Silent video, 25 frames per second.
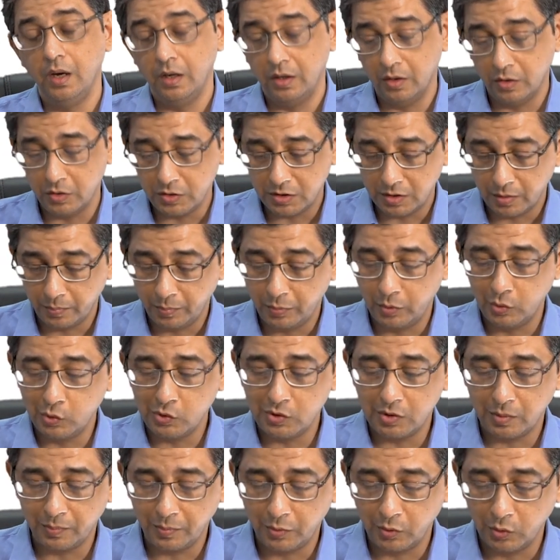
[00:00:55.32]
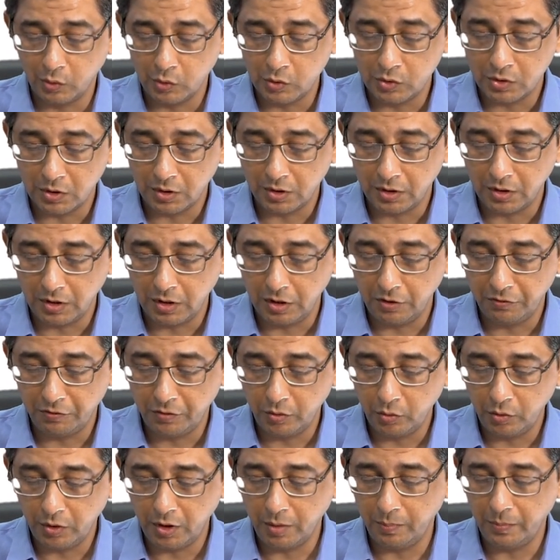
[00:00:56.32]
Now suppose if
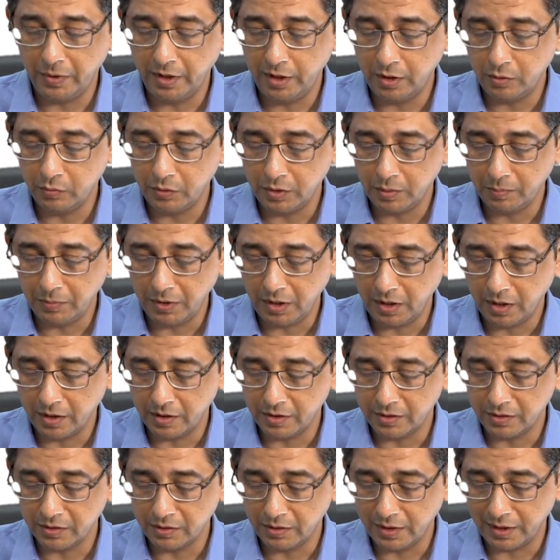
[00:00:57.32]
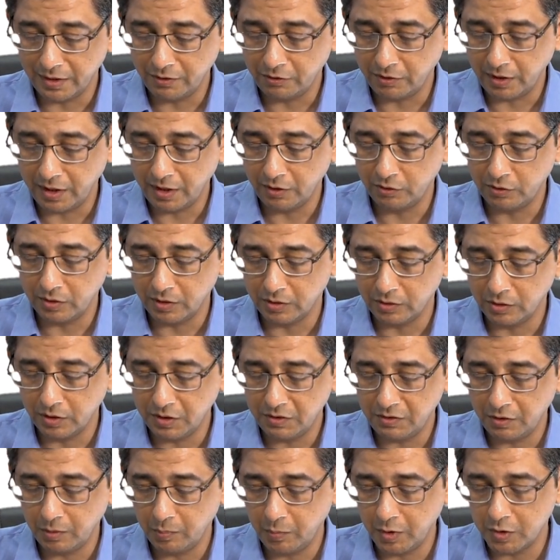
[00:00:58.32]
you debate with me here that saying, sir,
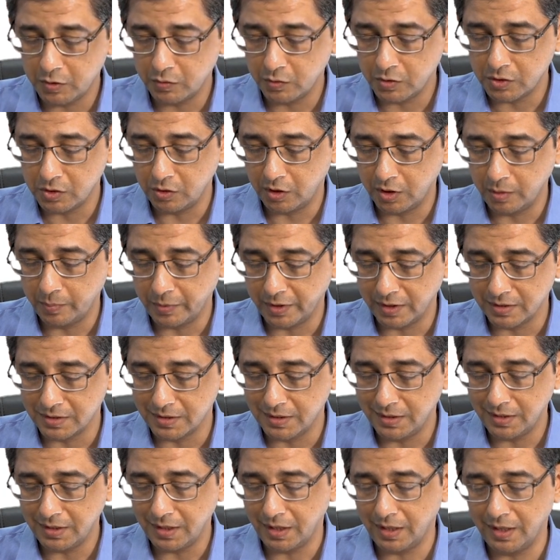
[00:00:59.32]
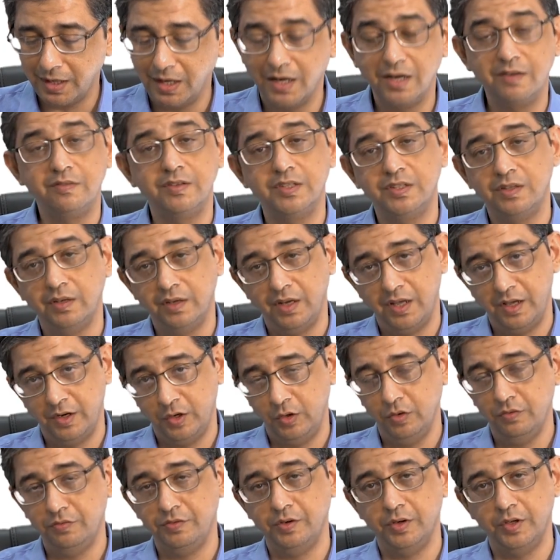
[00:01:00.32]
this image was not present, I have a
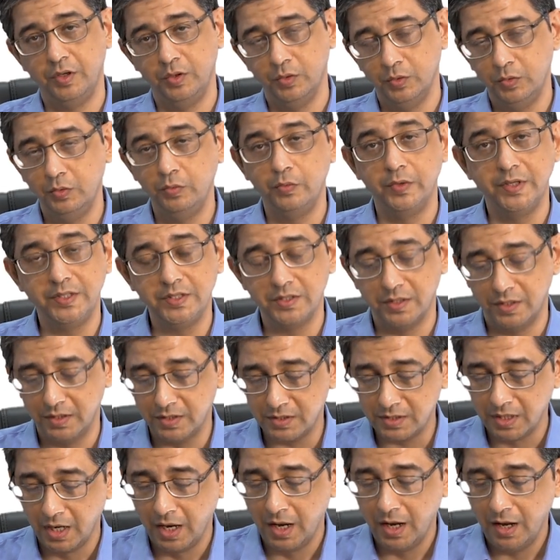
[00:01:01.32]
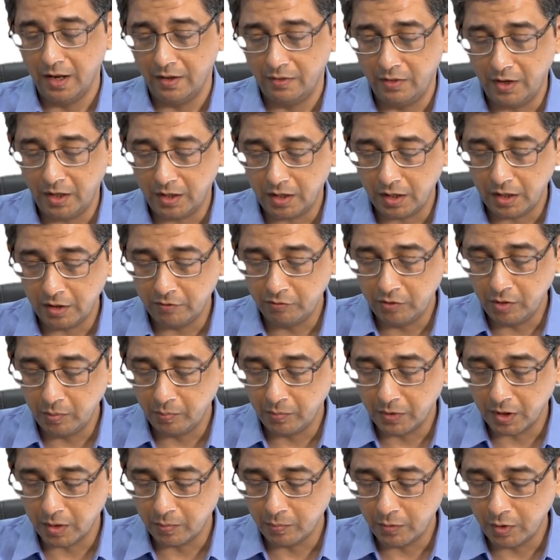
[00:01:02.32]
scenario for you, which is that if the
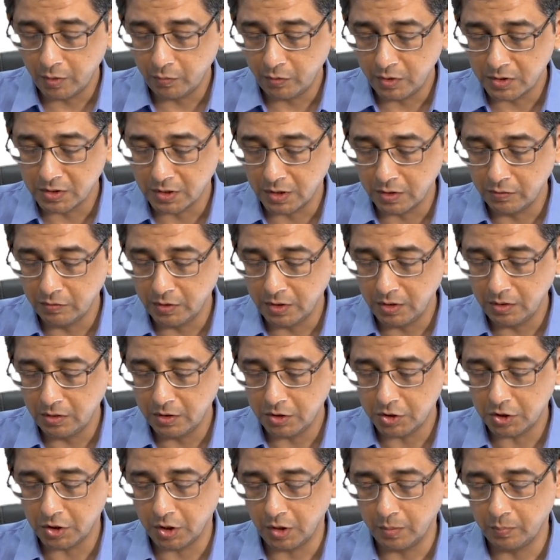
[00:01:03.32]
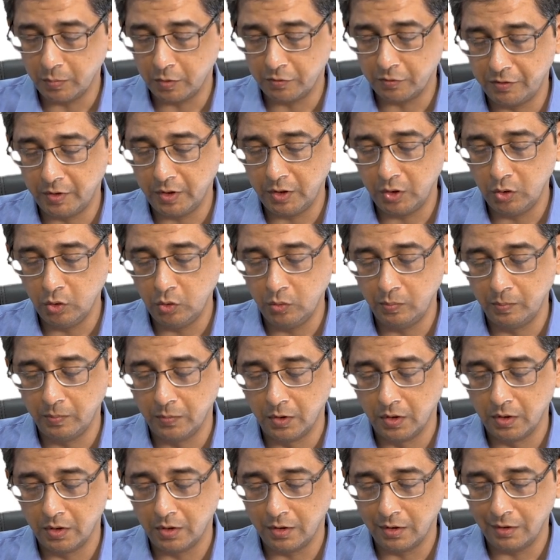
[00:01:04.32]
murmur was given in the shape a dome,
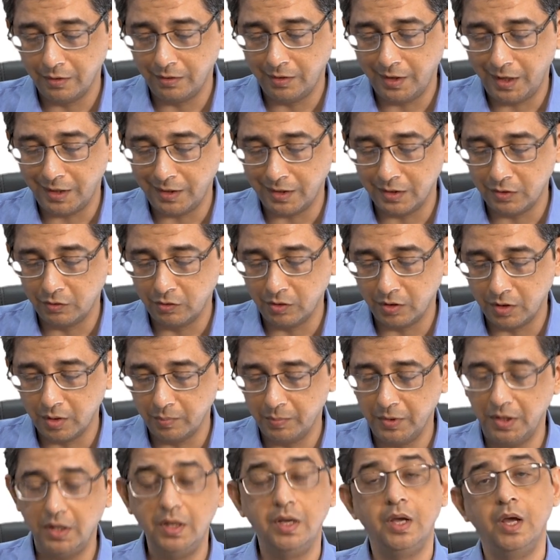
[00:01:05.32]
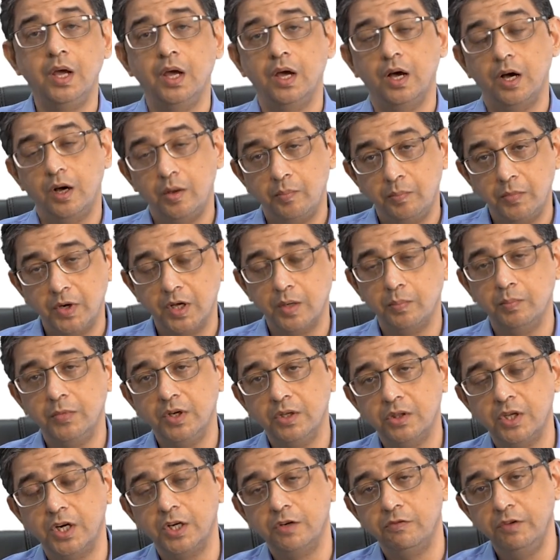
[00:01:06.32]
that is going to be a murmur
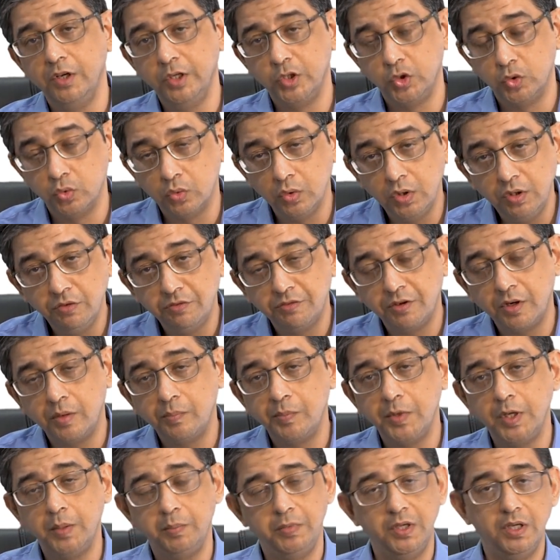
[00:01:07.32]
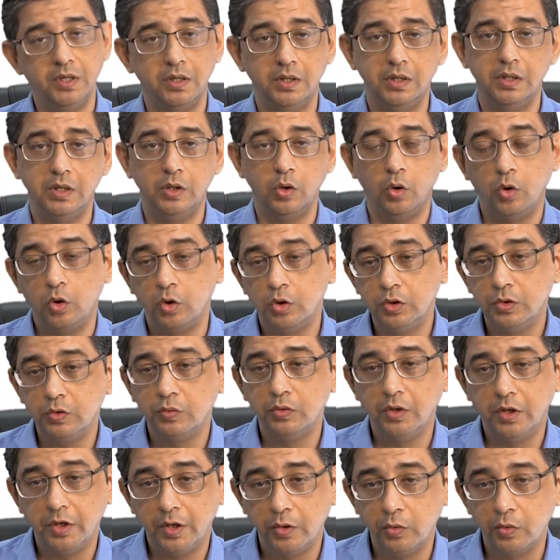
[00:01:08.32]
that will uniformly be heard all through
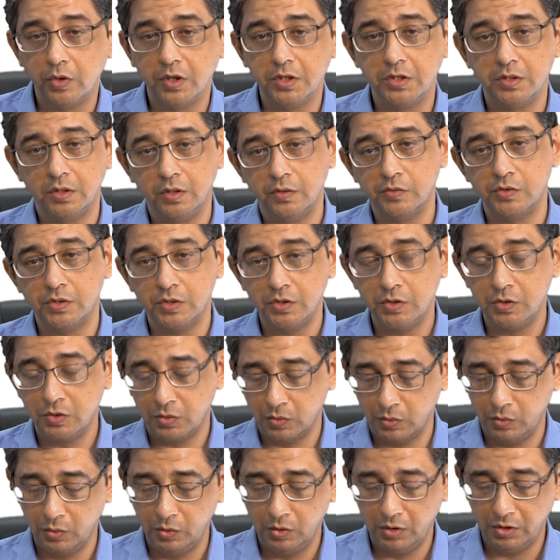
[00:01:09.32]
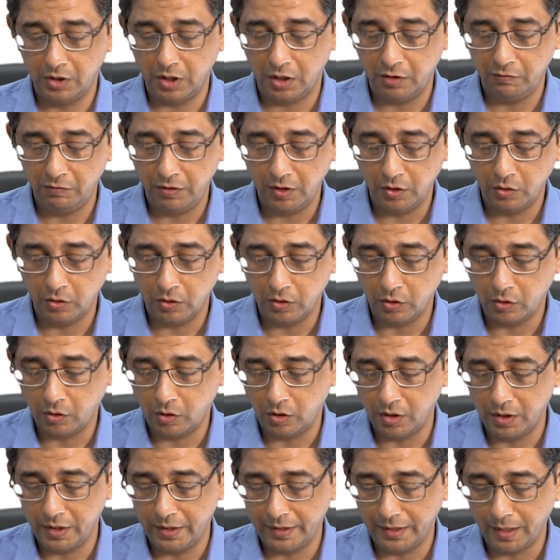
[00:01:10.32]
the duration of systole, then we are going to
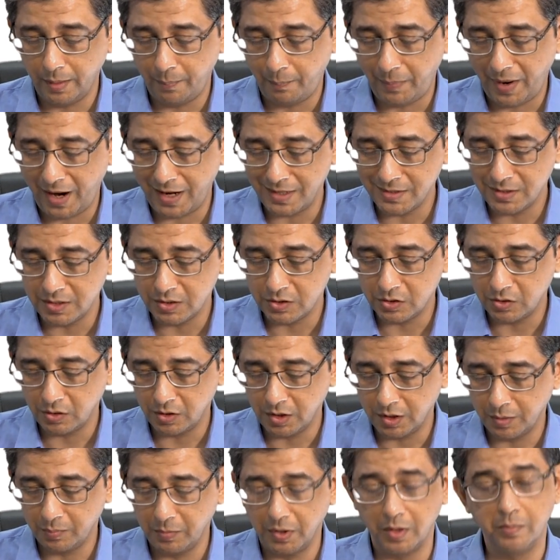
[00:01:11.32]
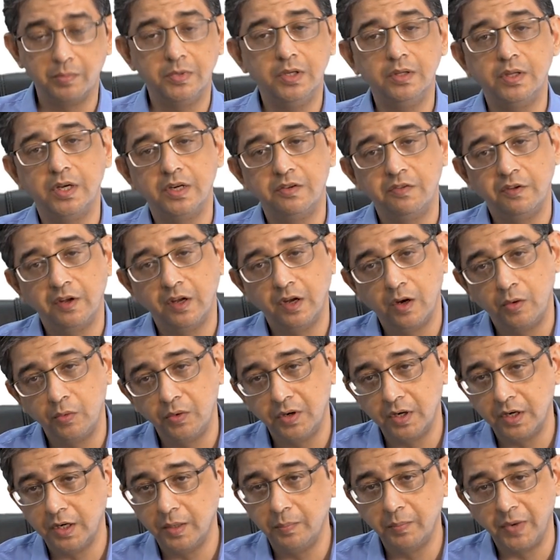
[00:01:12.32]
call it a pansystolic murmur that's
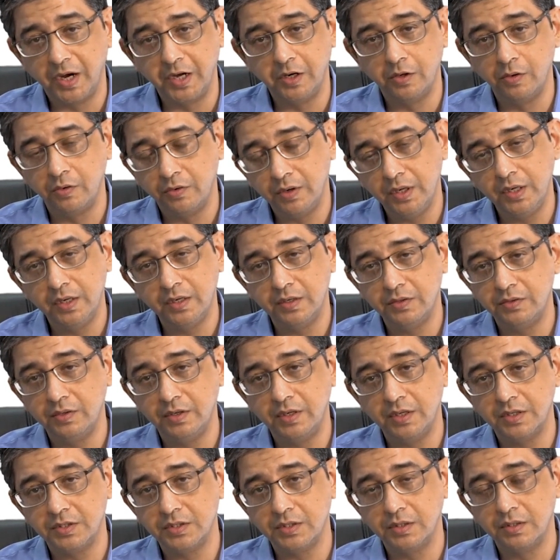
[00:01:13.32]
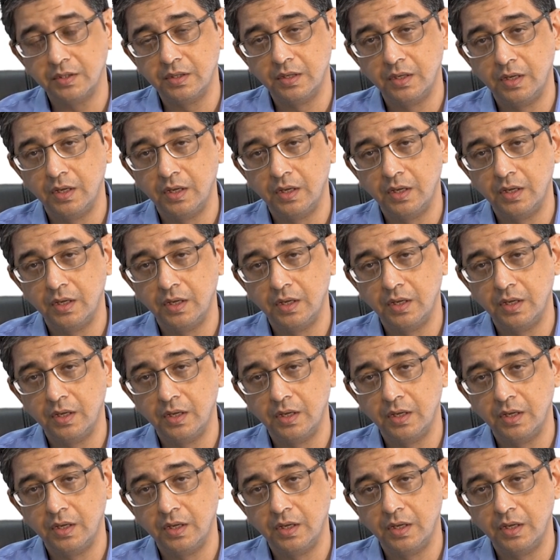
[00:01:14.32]
encountered in mitral regurgitation.